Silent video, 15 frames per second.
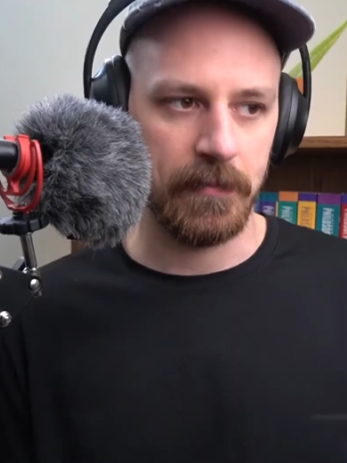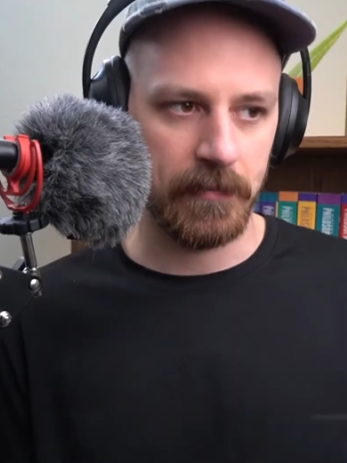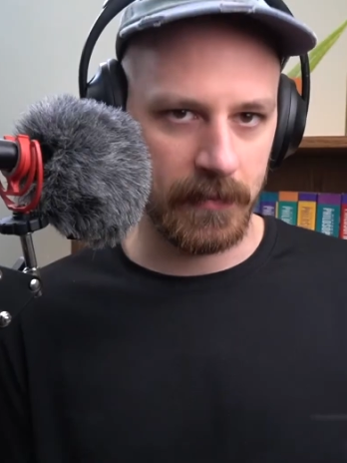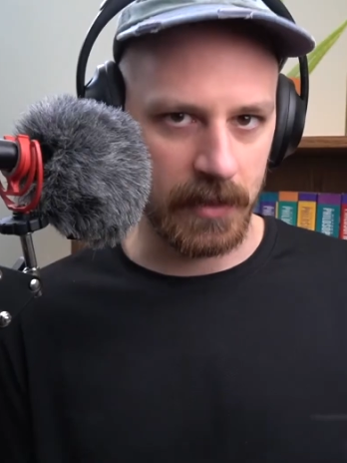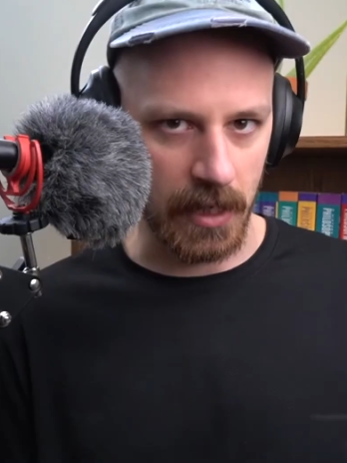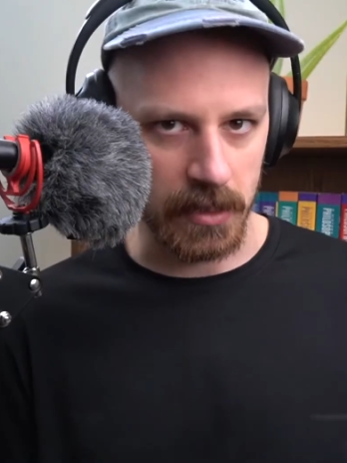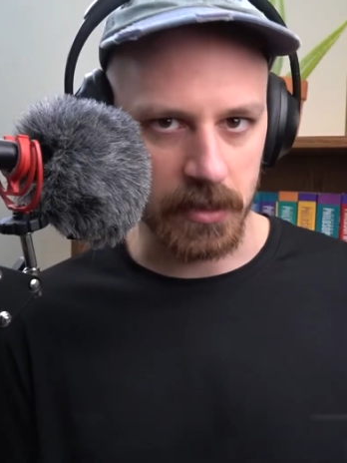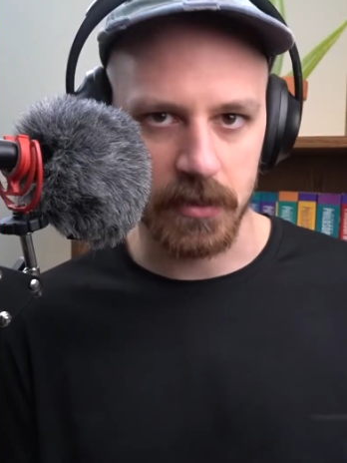
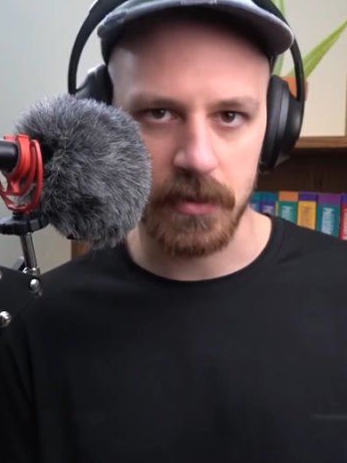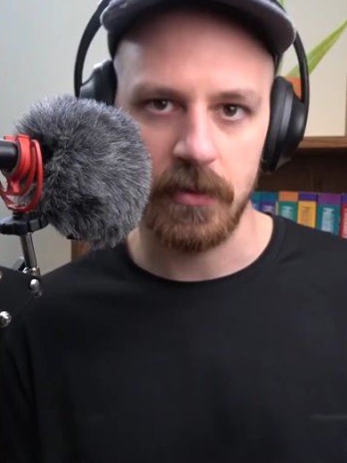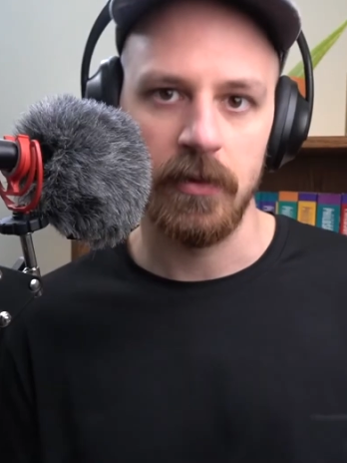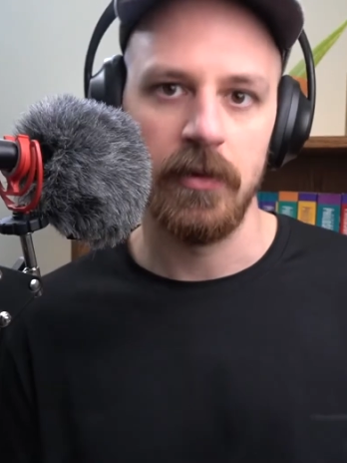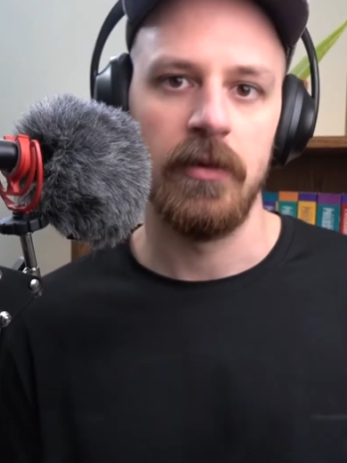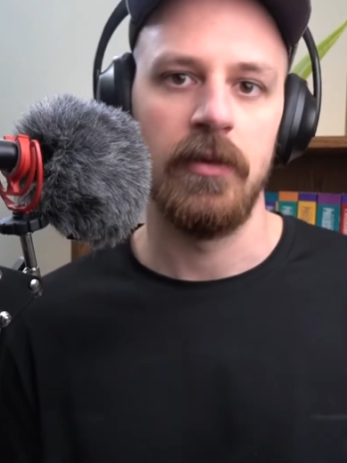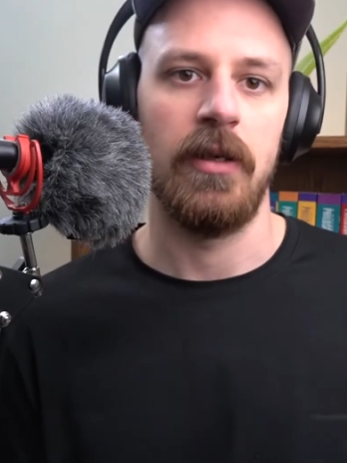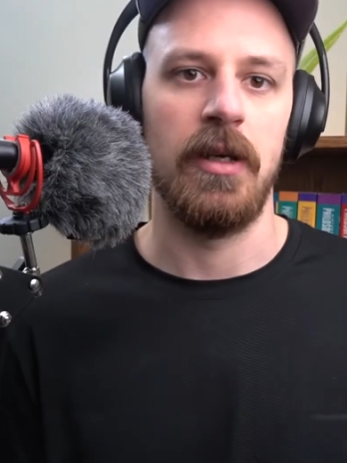Yes,
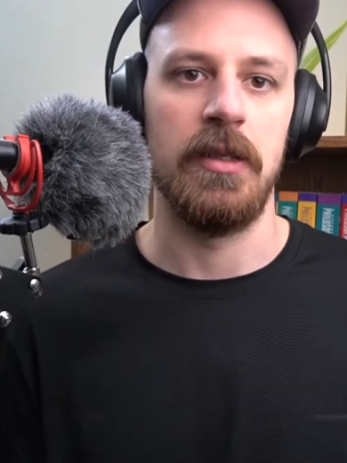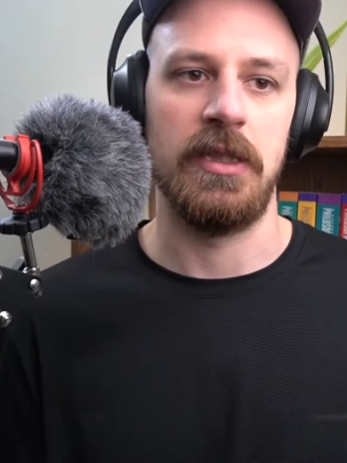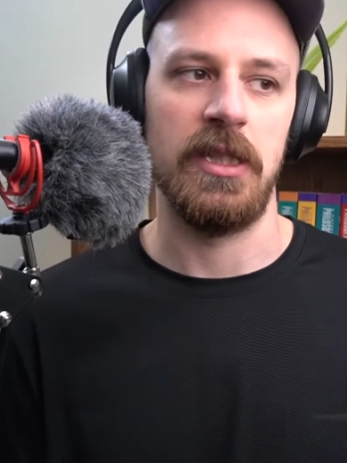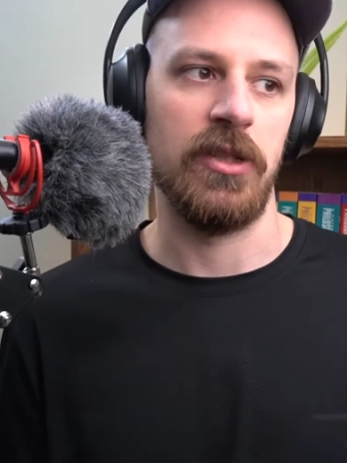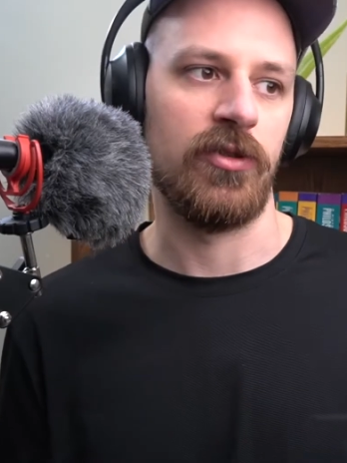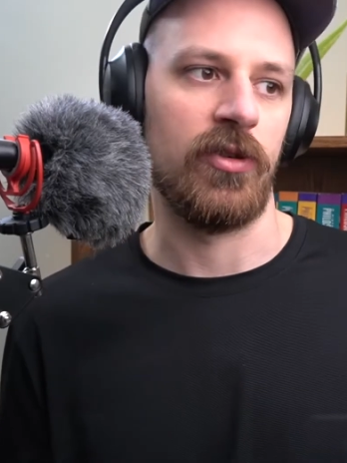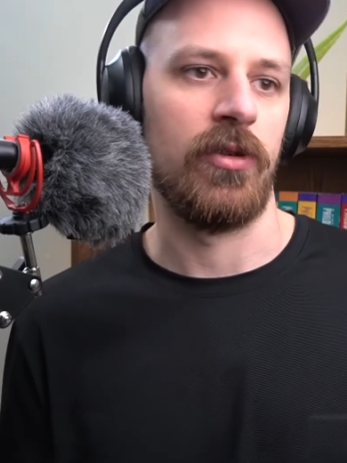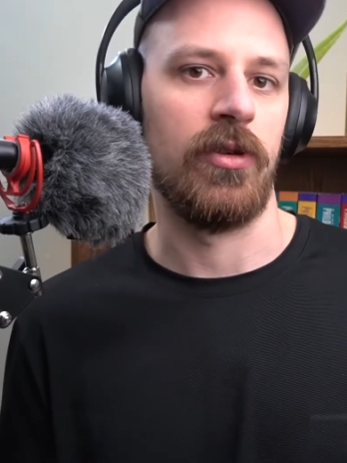
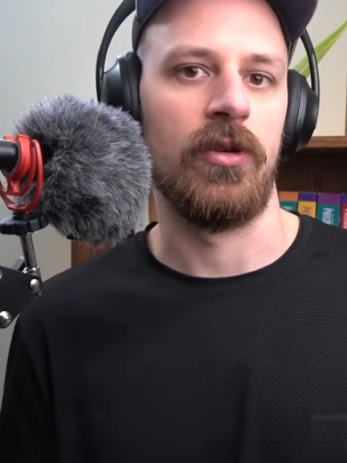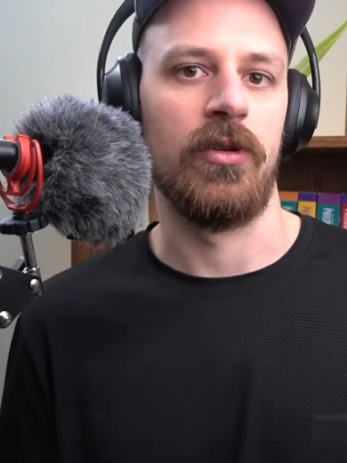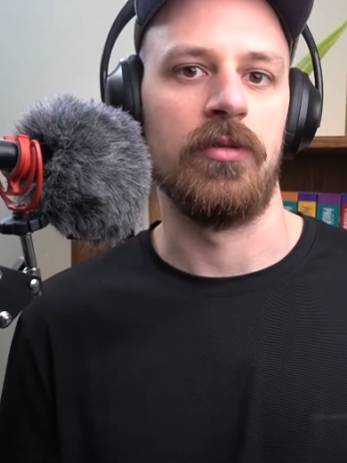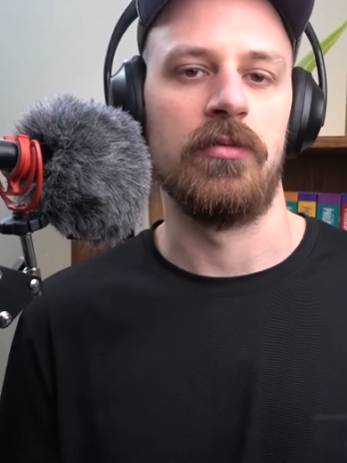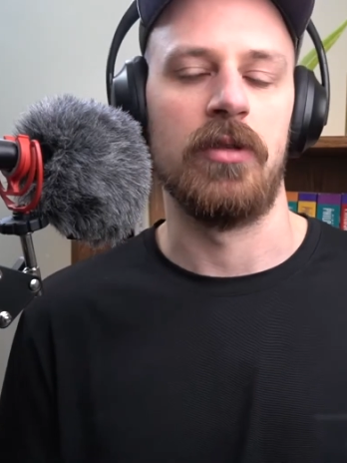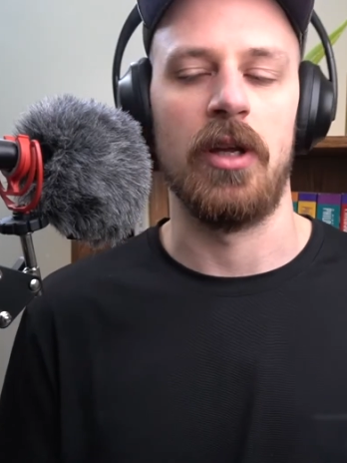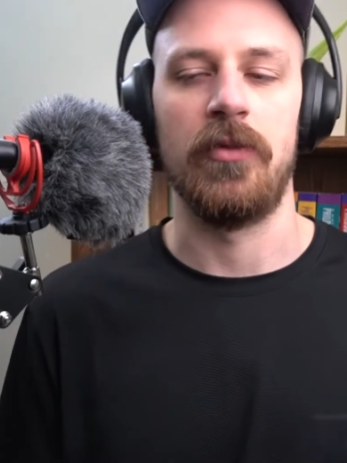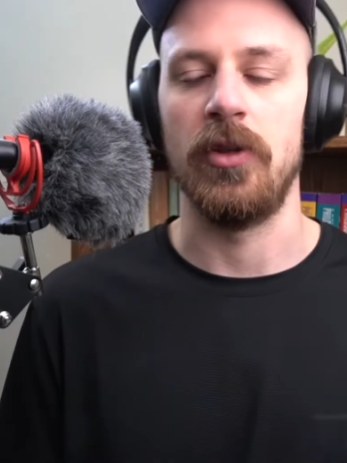these
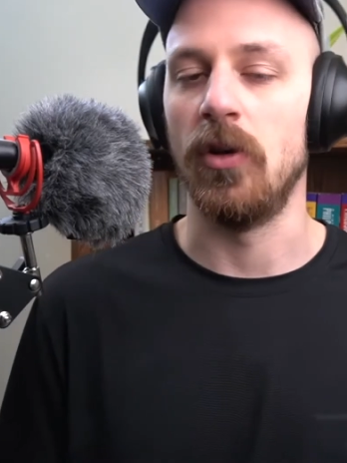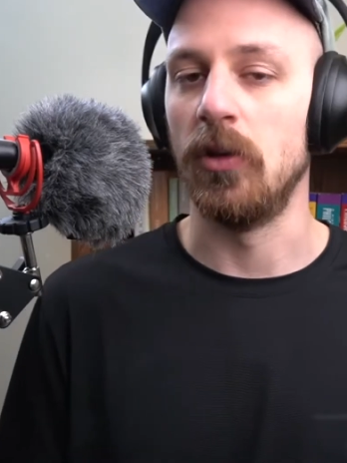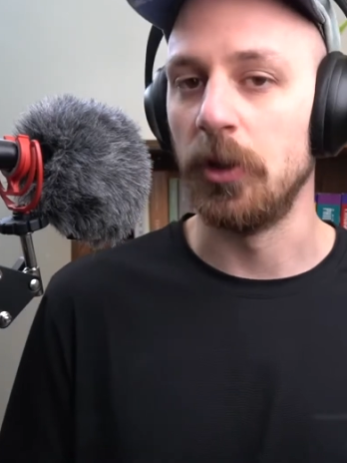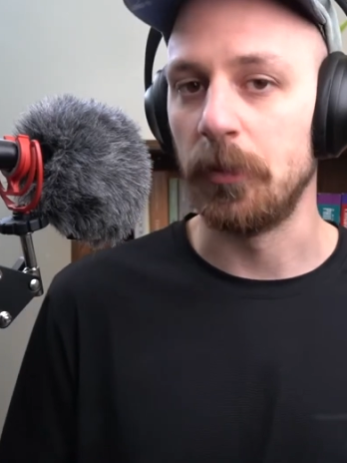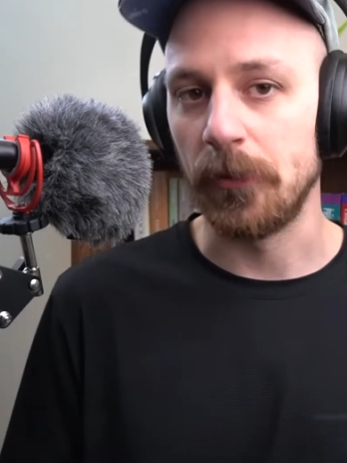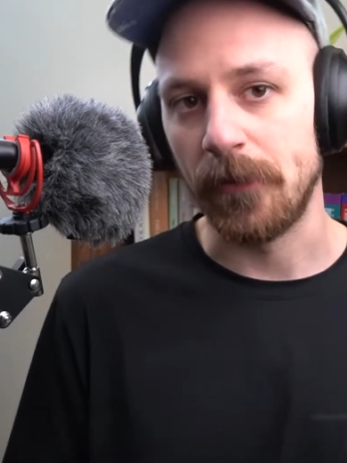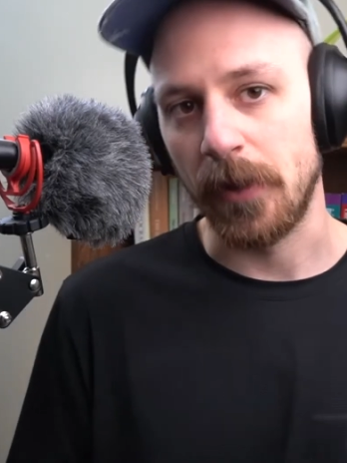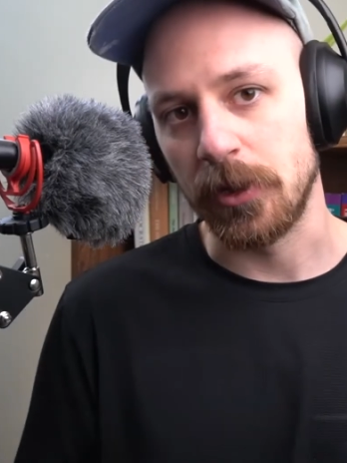are not the only
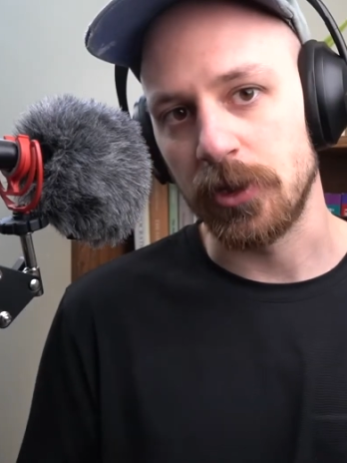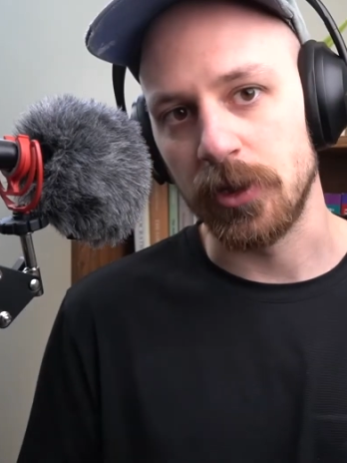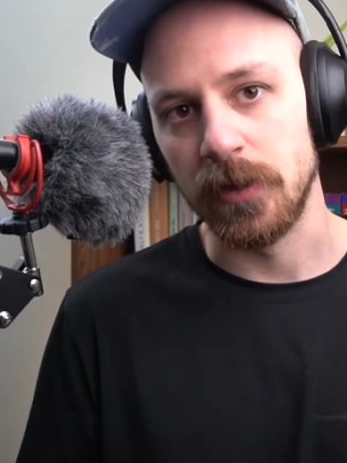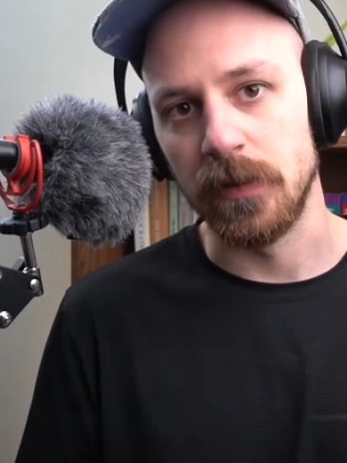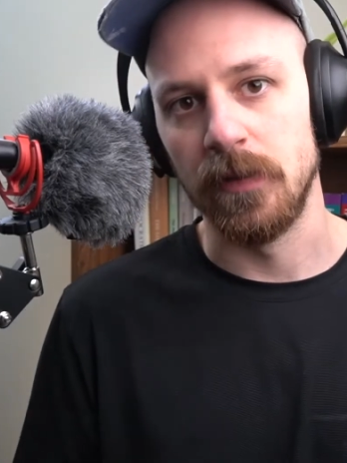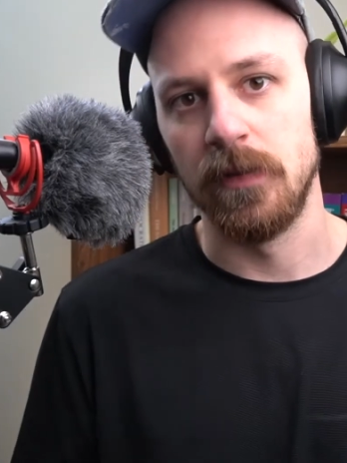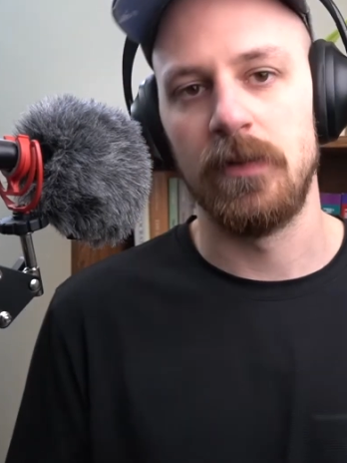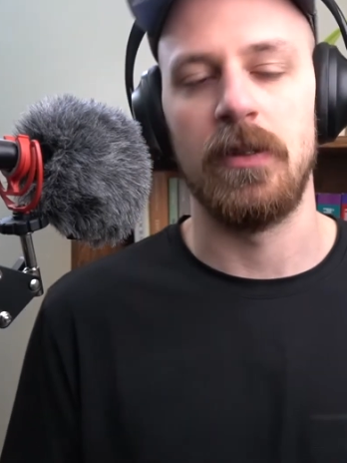
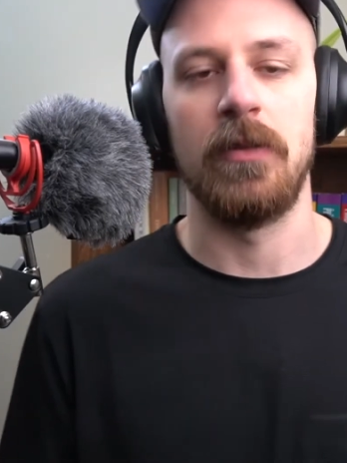professions,